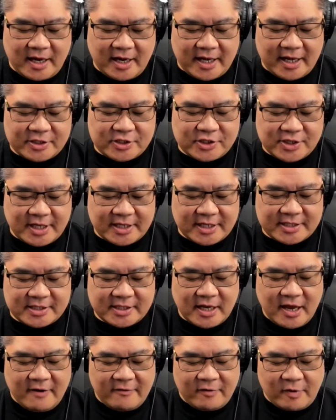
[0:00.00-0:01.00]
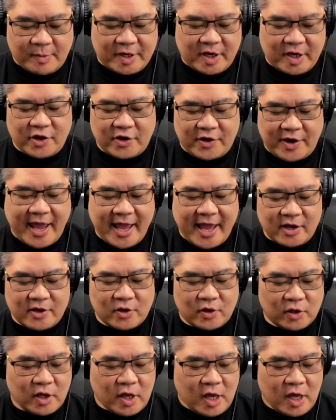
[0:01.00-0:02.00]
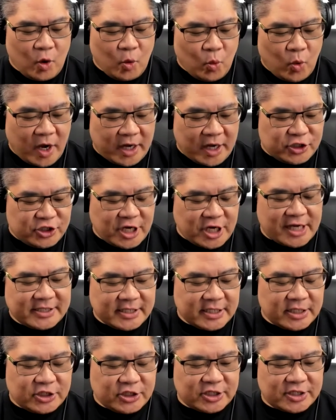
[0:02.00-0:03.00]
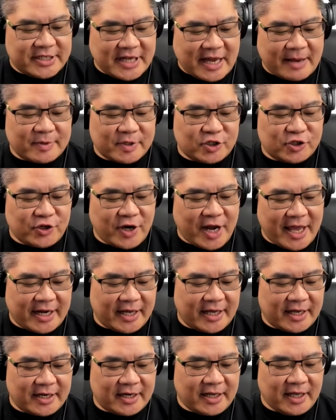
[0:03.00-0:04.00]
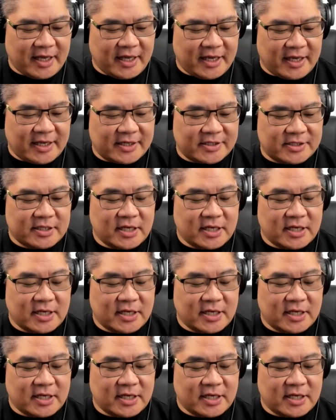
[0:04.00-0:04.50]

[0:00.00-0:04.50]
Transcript: answer this from another angle what justin just demonstrated is